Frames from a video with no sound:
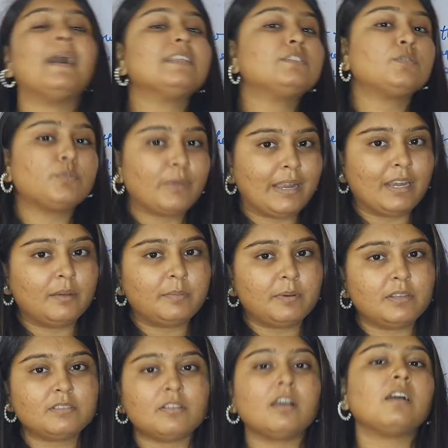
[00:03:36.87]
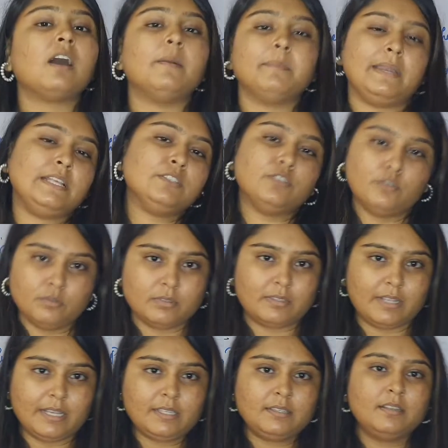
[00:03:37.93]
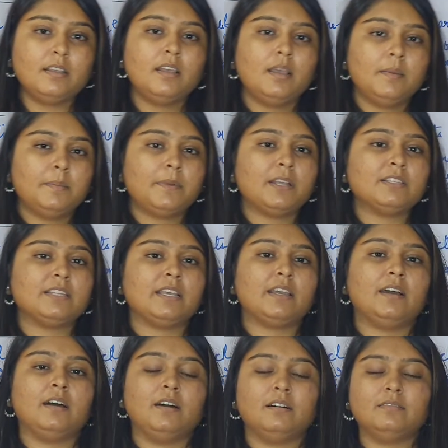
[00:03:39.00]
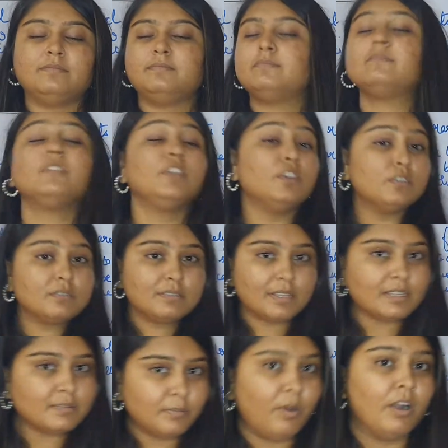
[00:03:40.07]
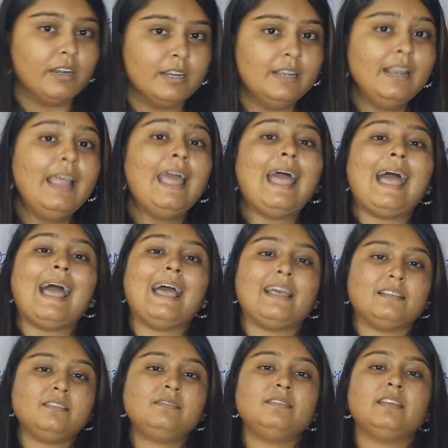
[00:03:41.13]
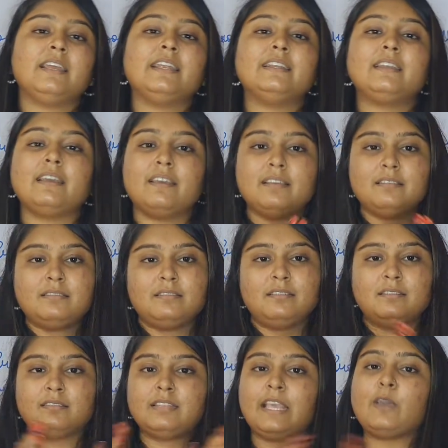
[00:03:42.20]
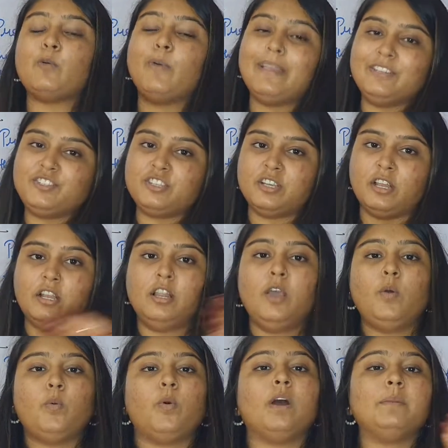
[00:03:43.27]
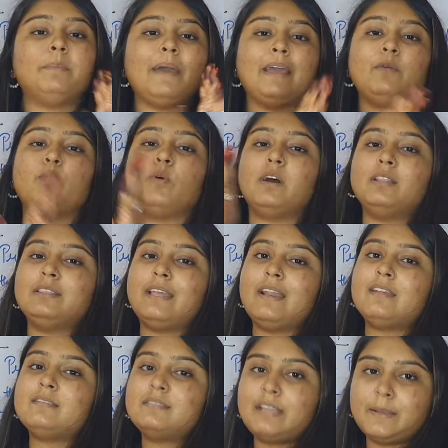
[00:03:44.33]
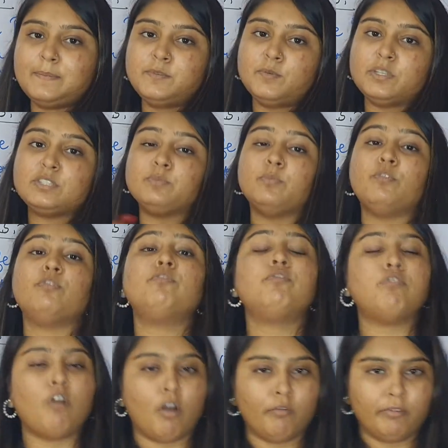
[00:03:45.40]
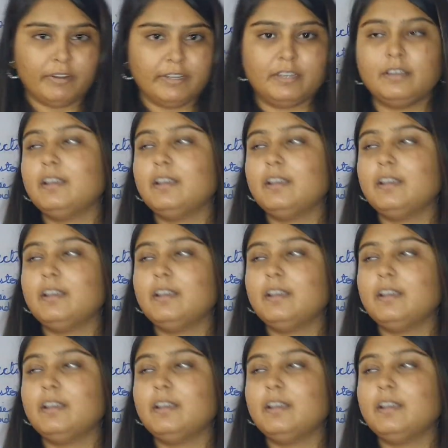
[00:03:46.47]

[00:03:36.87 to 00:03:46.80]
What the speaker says: developers or companies use this project, use this model, as it is sequential. One by one there are steps which move forward.